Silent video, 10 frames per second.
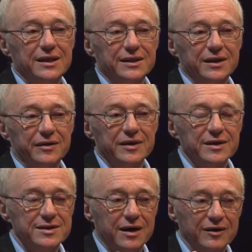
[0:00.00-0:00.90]
I, I think
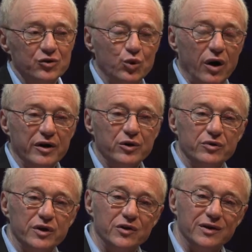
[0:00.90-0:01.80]
it's hard to argue
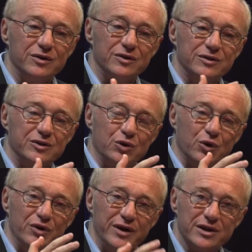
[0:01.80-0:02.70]
that the
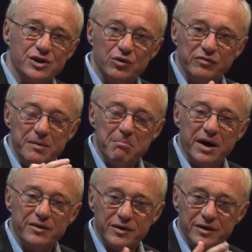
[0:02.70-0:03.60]
connection of the
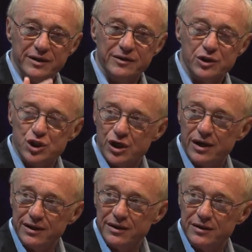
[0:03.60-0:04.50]
mother and the
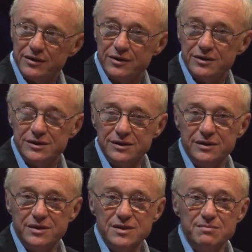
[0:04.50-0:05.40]
child
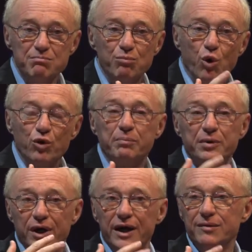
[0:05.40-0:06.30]
is more
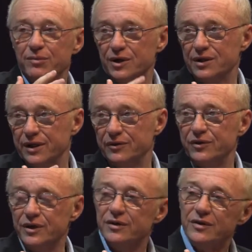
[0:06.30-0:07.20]
primal, I
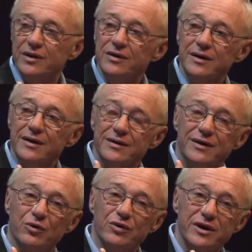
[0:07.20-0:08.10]
think, than
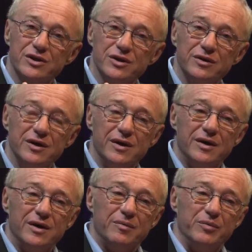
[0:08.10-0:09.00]
the connection
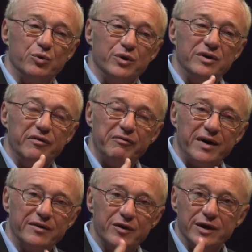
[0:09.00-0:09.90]
between the
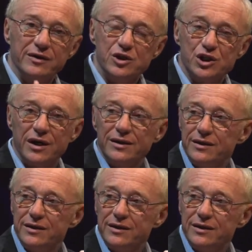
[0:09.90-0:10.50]
father and the child.